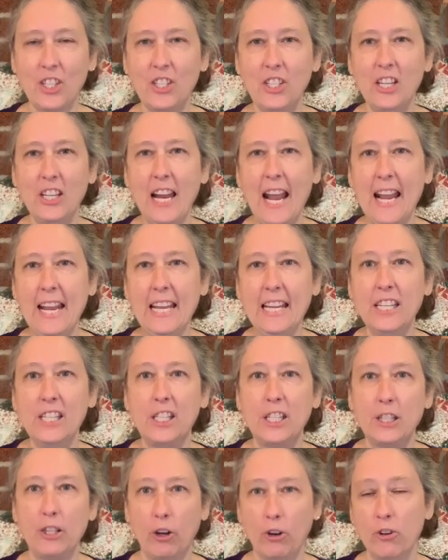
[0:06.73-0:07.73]
Today
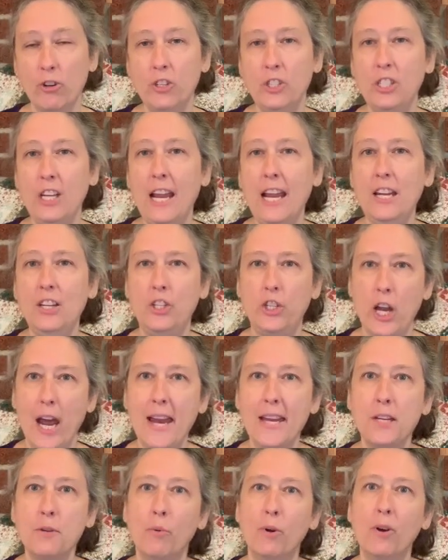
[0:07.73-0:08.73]
is Thursday,
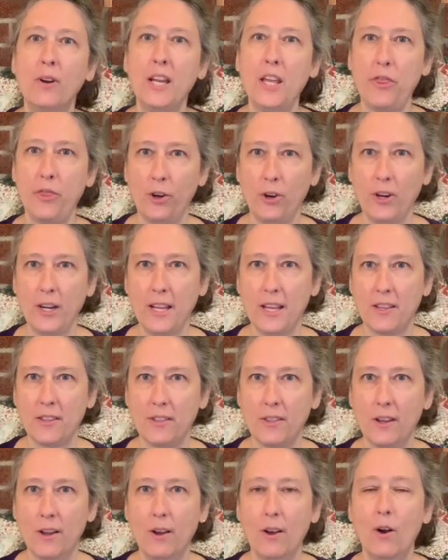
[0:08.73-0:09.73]
January 30th.
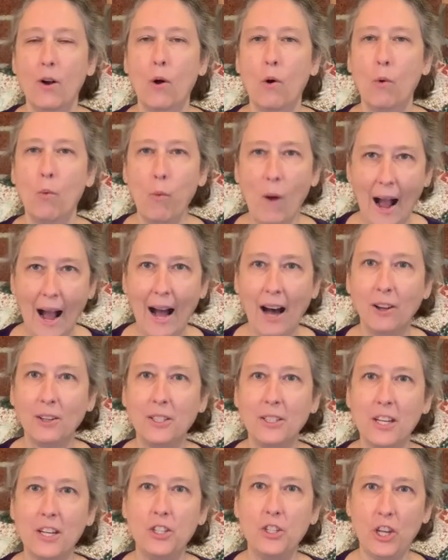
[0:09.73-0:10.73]
Wow,
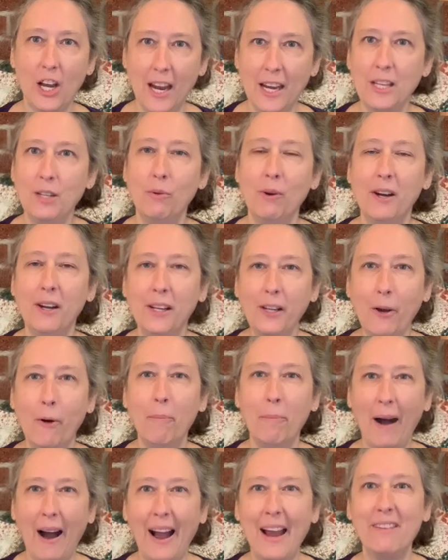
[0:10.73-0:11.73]
did January go
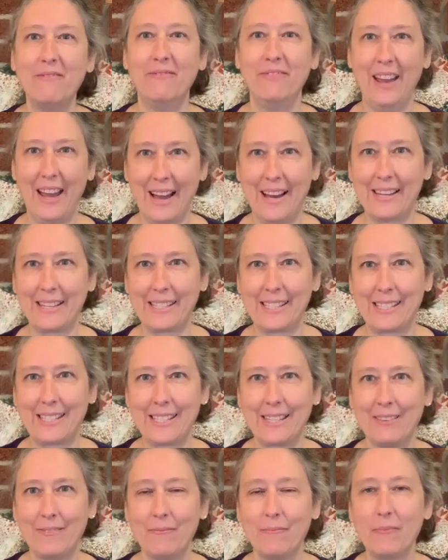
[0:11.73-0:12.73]
by
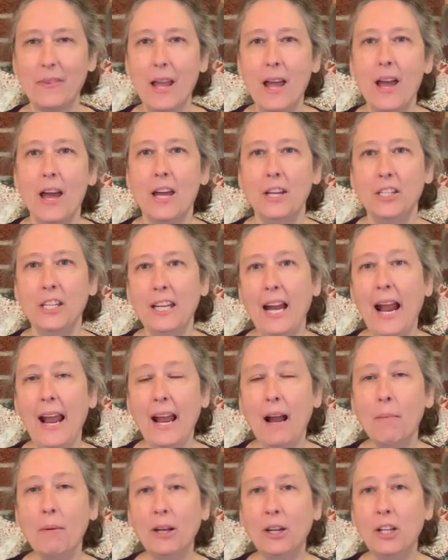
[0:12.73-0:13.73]
fast. Today
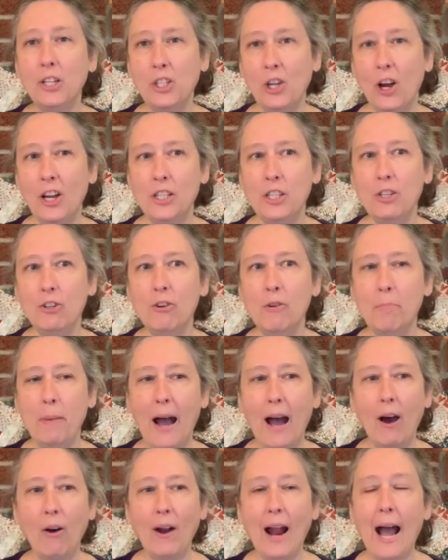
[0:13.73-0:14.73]
I'm going to talk to you
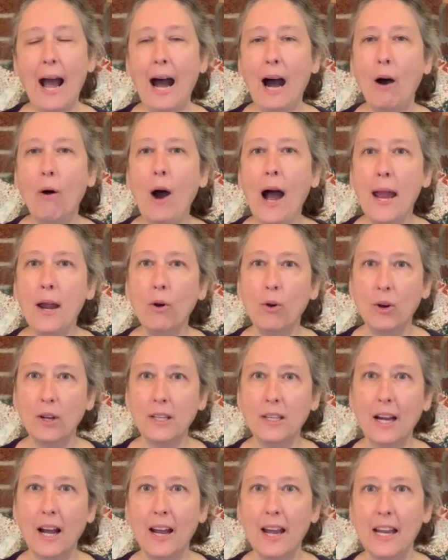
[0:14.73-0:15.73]
about how I
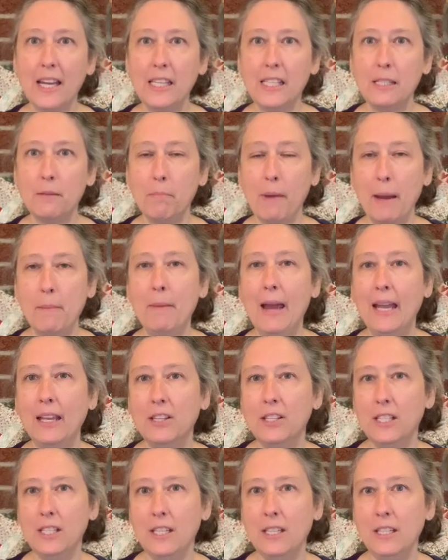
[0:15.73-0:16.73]
organize my
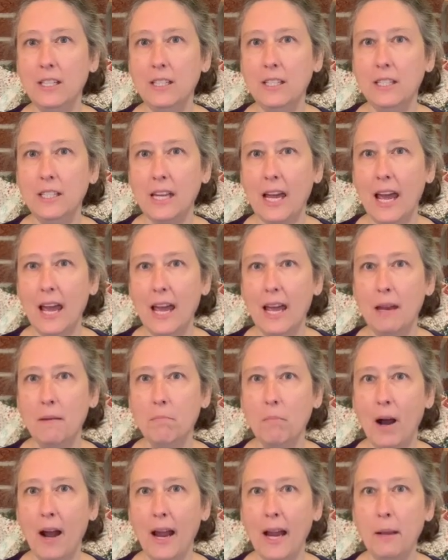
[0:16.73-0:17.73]
magazines
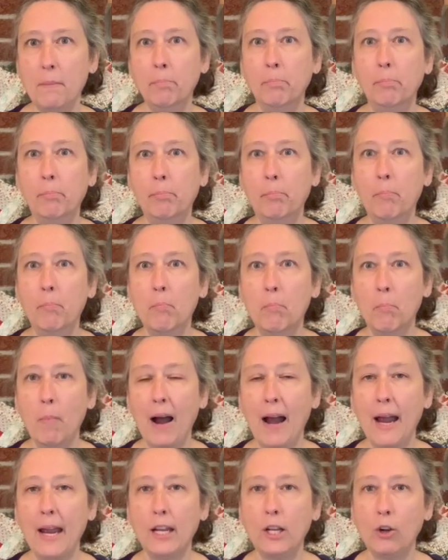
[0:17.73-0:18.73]
and my
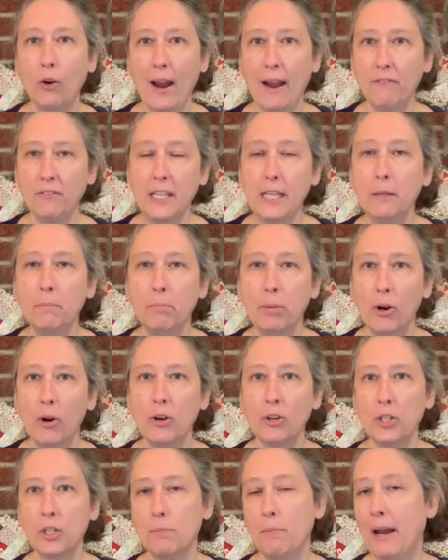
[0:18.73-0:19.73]
crafting
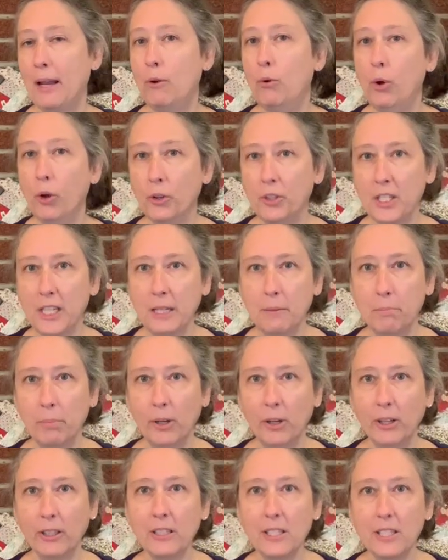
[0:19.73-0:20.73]
books, my quilting
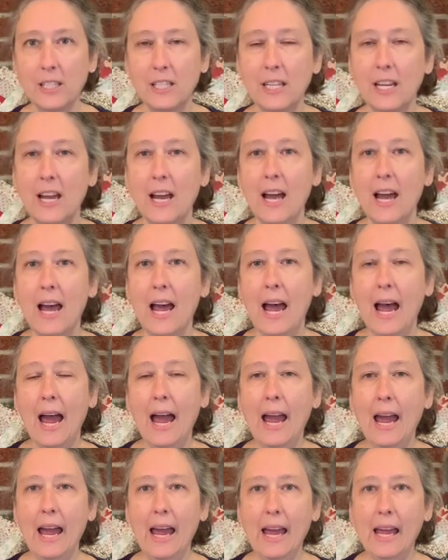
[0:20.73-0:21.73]
books,
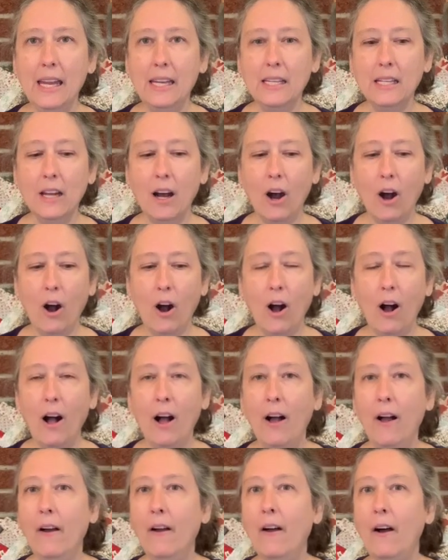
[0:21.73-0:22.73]
and
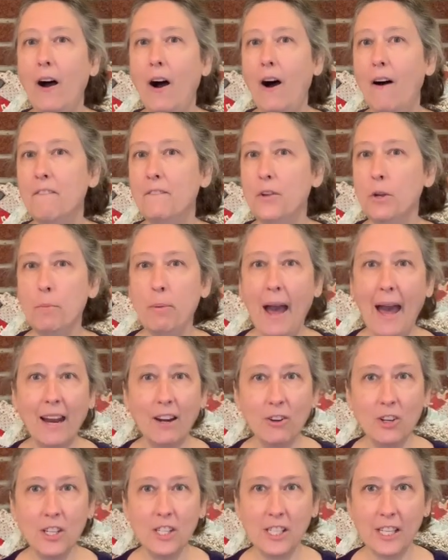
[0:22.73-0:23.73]
a few
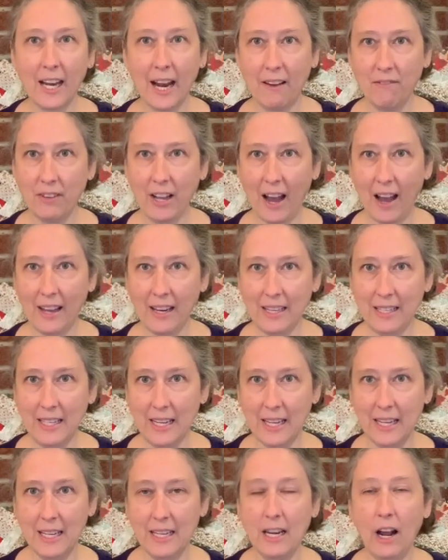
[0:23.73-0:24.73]
patterns that I've gotten
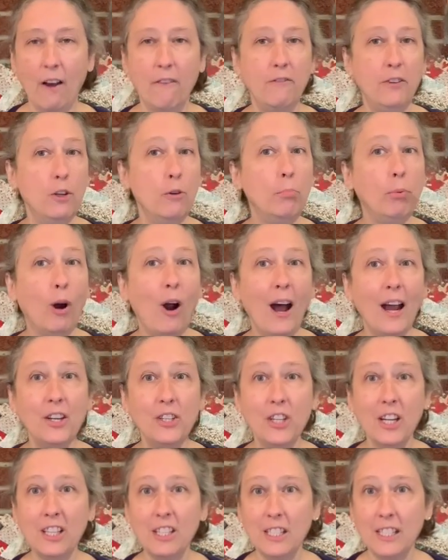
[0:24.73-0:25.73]
in, a few
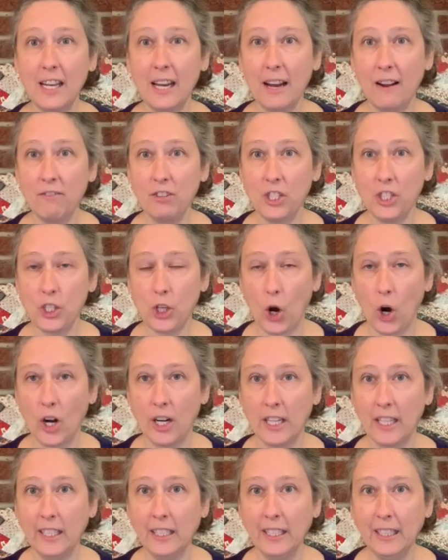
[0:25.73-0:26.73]
projects that I've
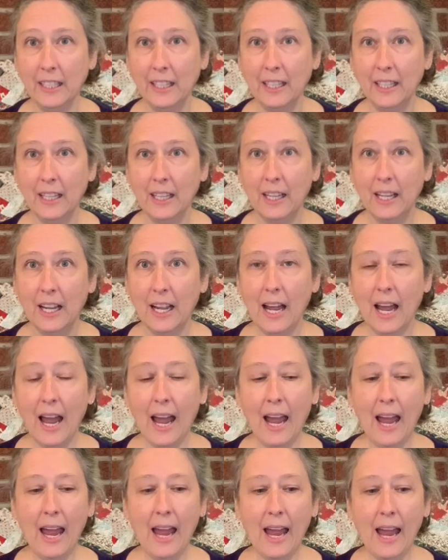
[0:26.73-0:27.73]
started,
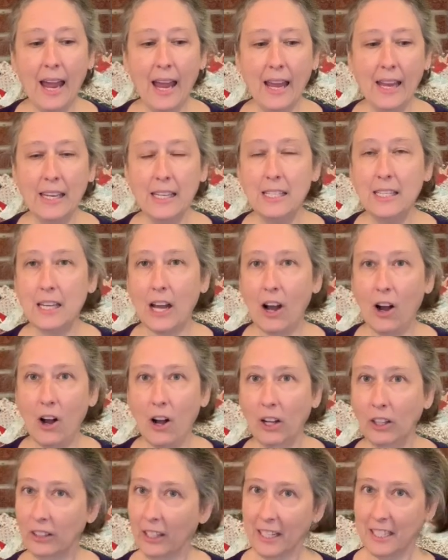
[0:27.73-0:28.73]
and
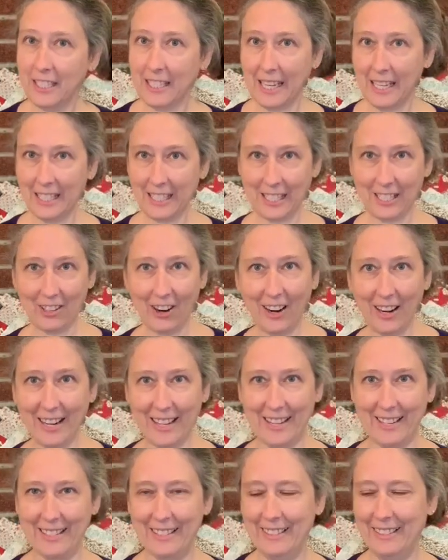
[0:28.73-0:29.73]
let's get
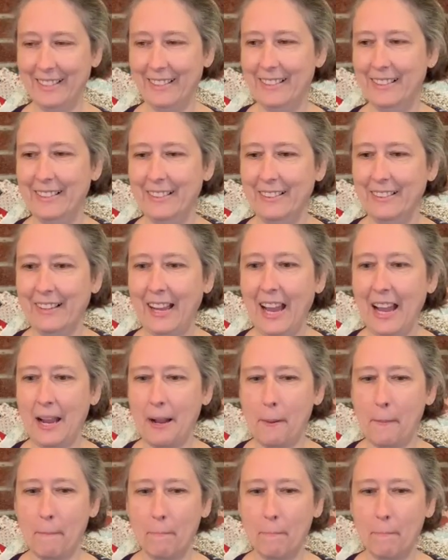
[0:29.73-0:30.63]
started. Okay.